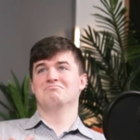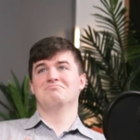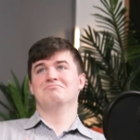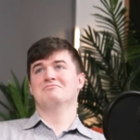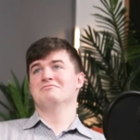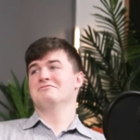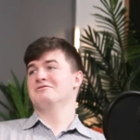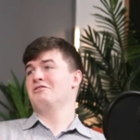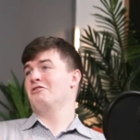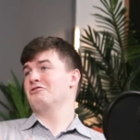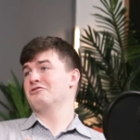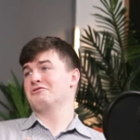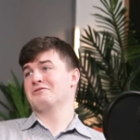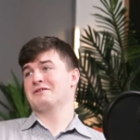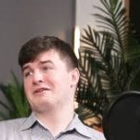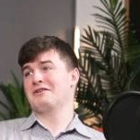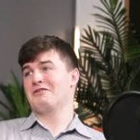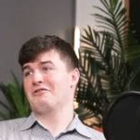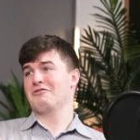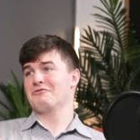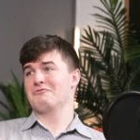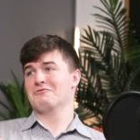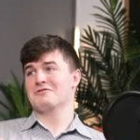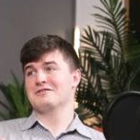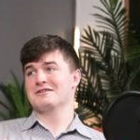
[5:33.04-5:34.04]
not doing all
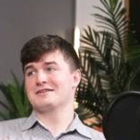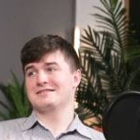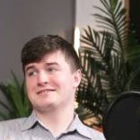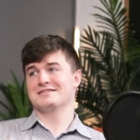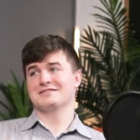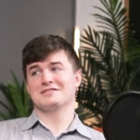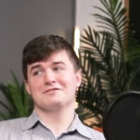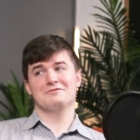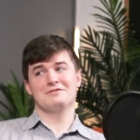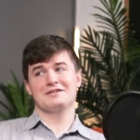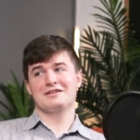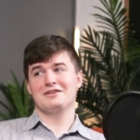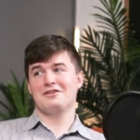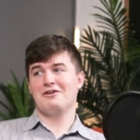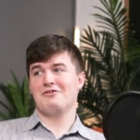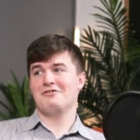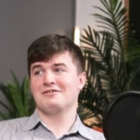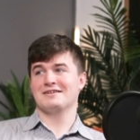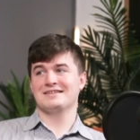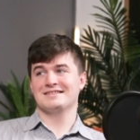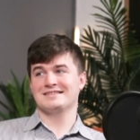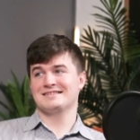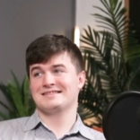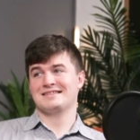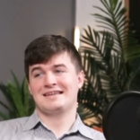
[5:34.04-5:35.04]
the work to doing a lot,
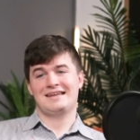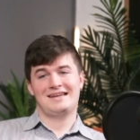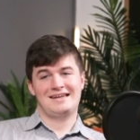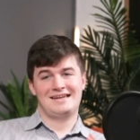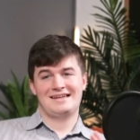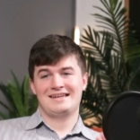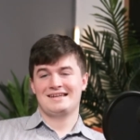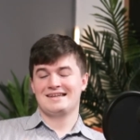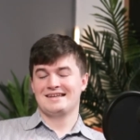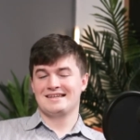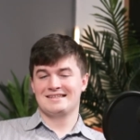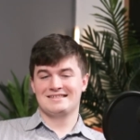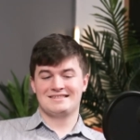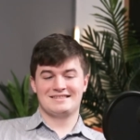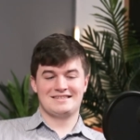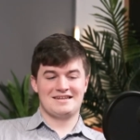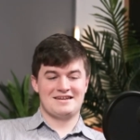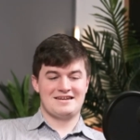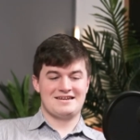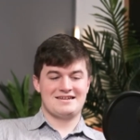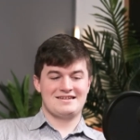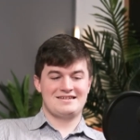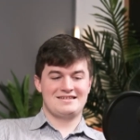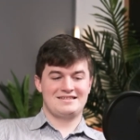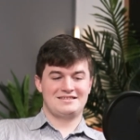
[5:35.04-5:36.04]
it's
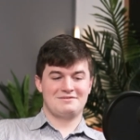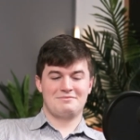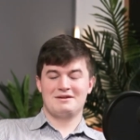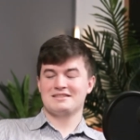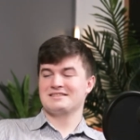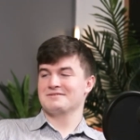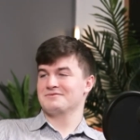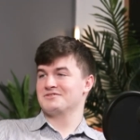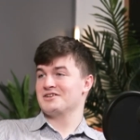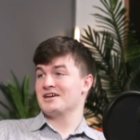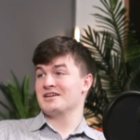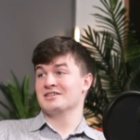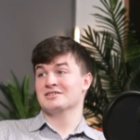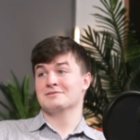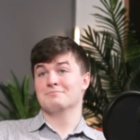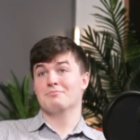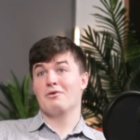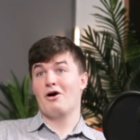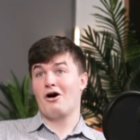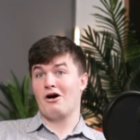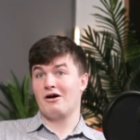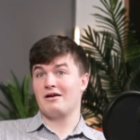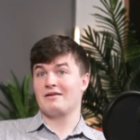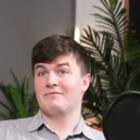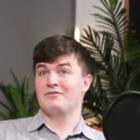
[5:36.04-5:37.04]
a massive change.
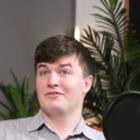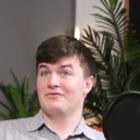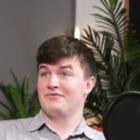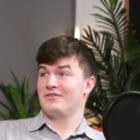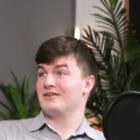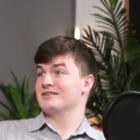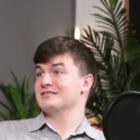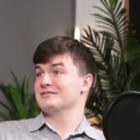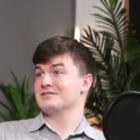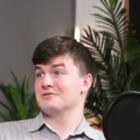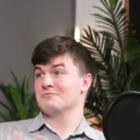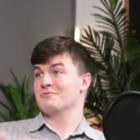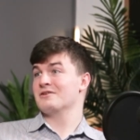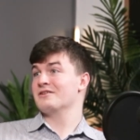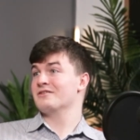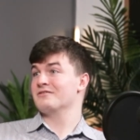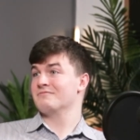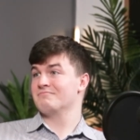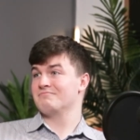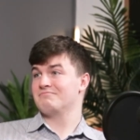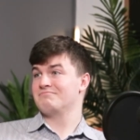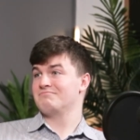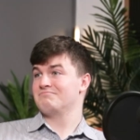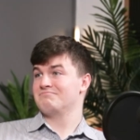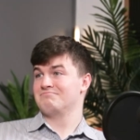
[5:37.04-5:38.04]
But if you find somewhere that
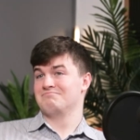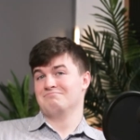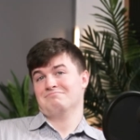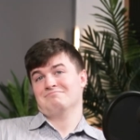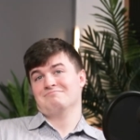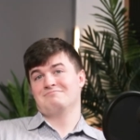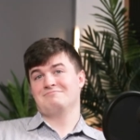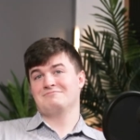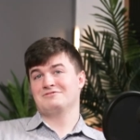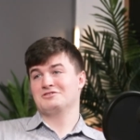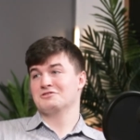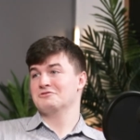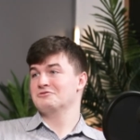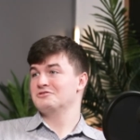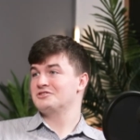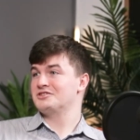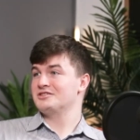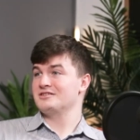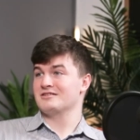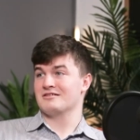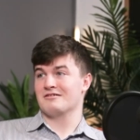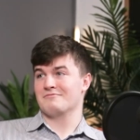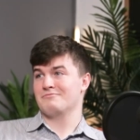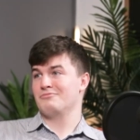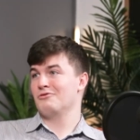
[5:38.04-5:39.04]
suits
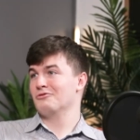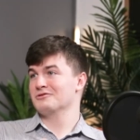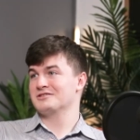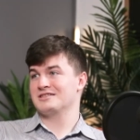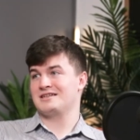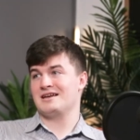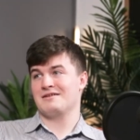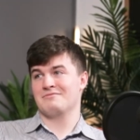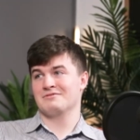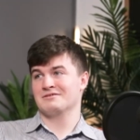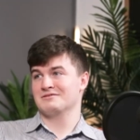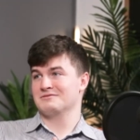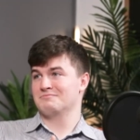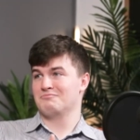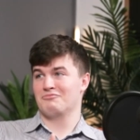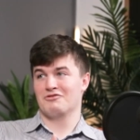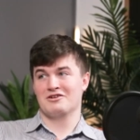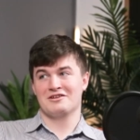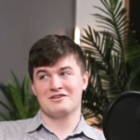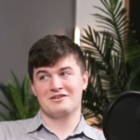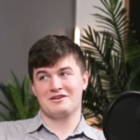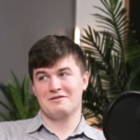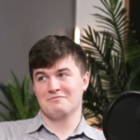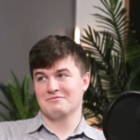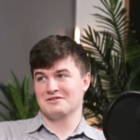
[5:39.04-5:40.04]
you, Portakabin's a
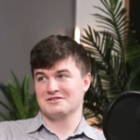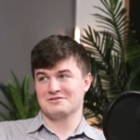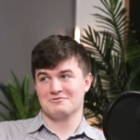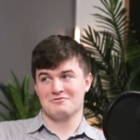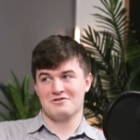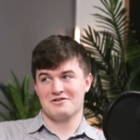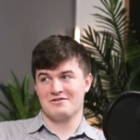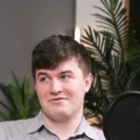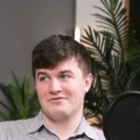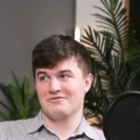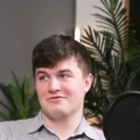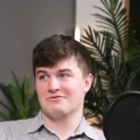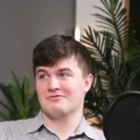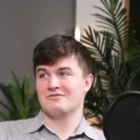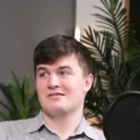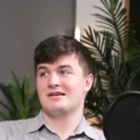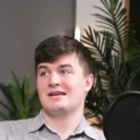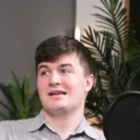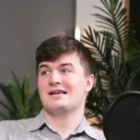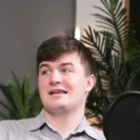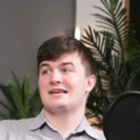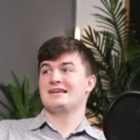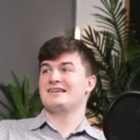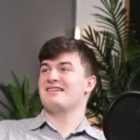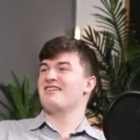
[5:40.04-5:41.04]
brilliant company to work for,
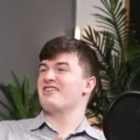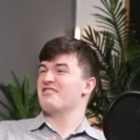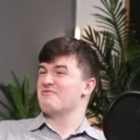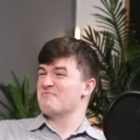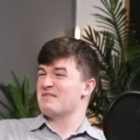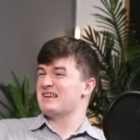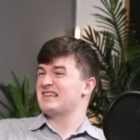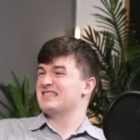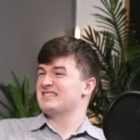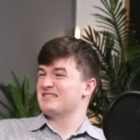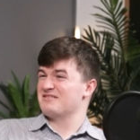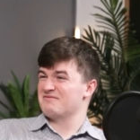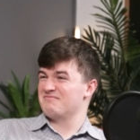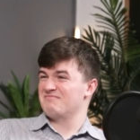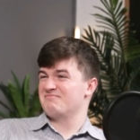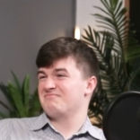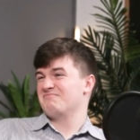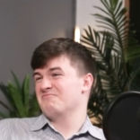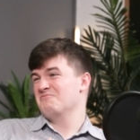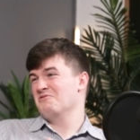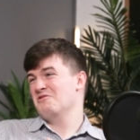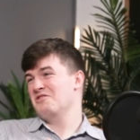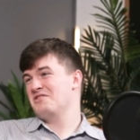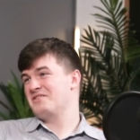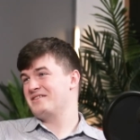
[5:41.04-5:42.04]
kind of makes it
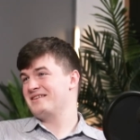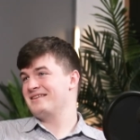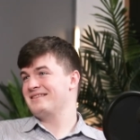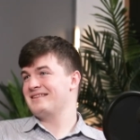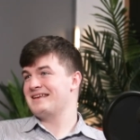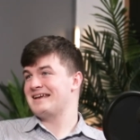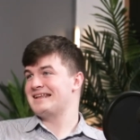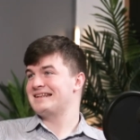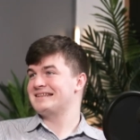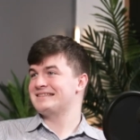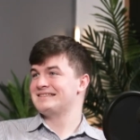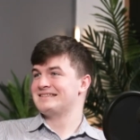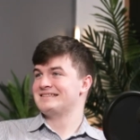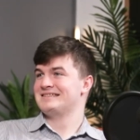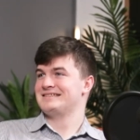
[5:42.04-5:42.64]
worth it in the end.